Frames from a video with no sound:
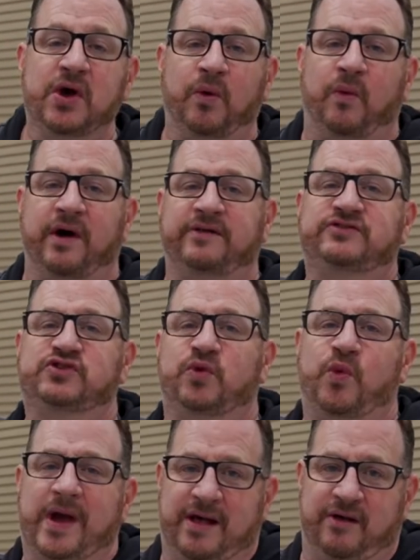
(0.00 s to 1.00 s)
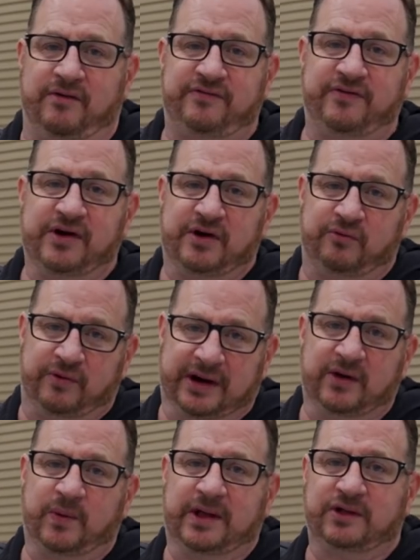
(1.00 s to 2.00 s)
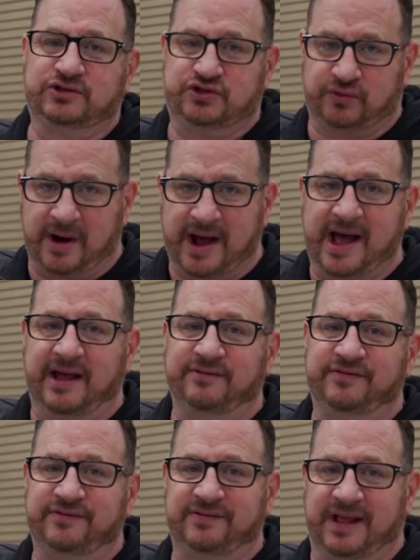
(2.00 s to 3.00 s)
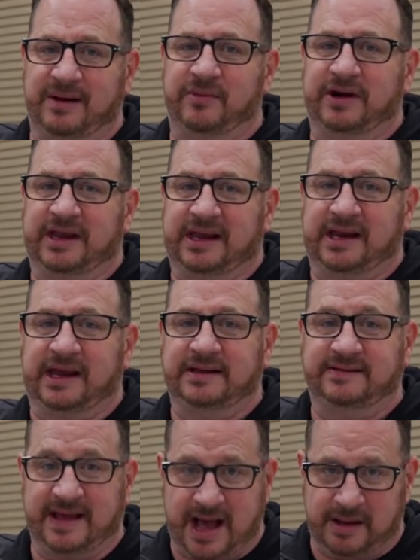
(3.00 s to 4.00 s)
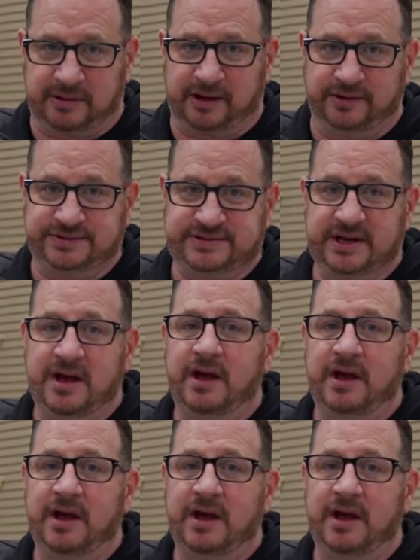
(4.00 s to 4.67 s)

1 of 12 rear-wheel drive Lamborghini Diablos